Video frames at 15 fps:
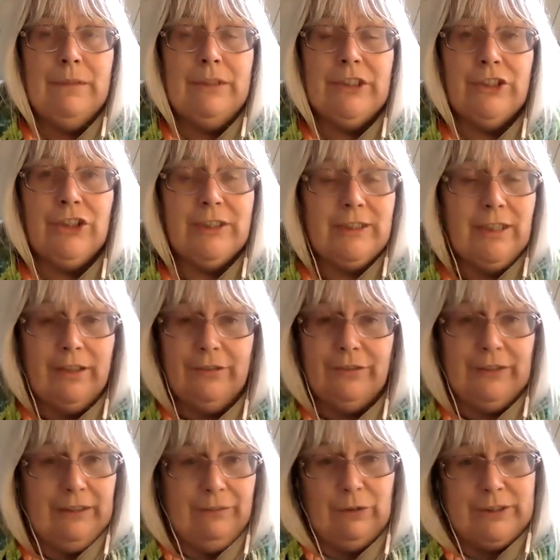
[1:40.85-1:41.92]
So just kind
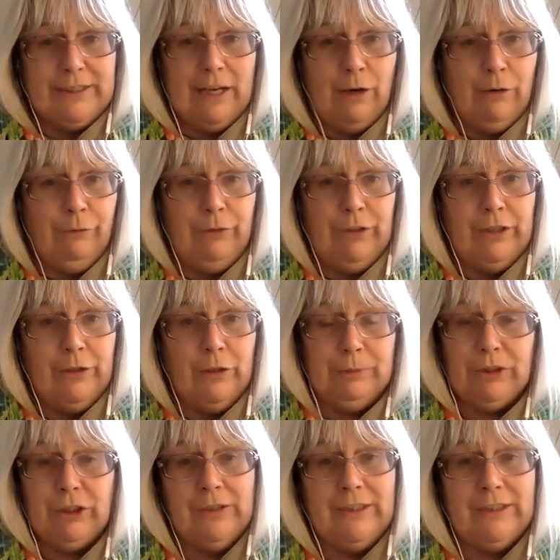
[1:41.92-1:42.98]
of give yourself, you know, the
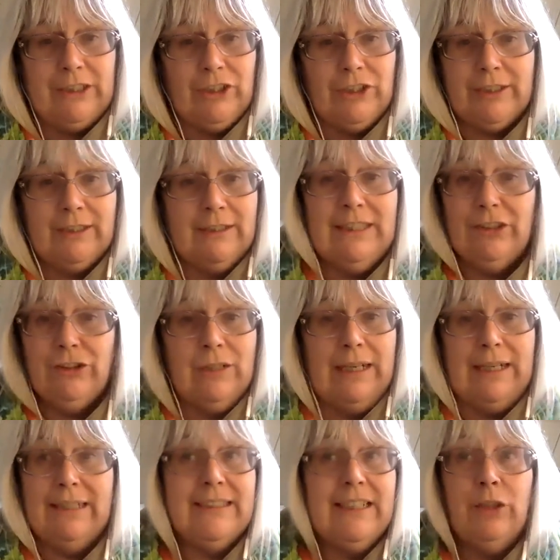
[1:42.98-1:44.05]
opportunity just to
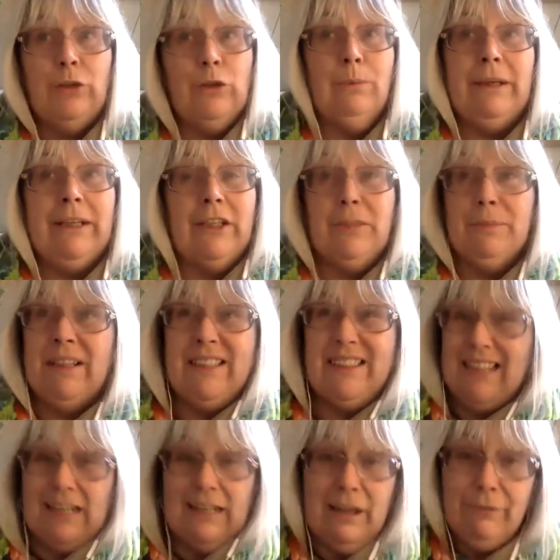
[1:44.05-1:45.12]
literally say you normally go to bed at
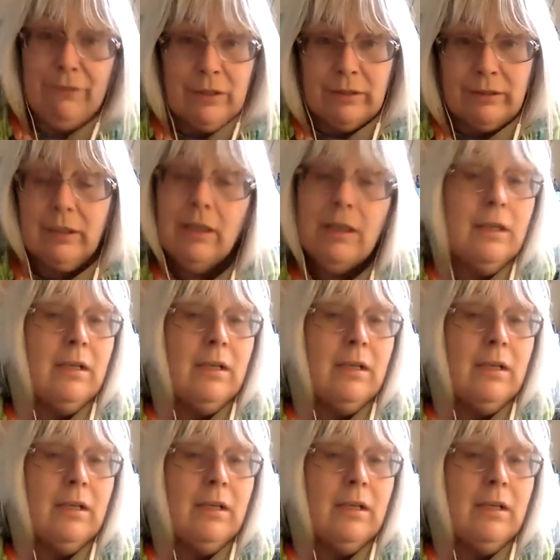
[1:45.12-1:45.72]
say 11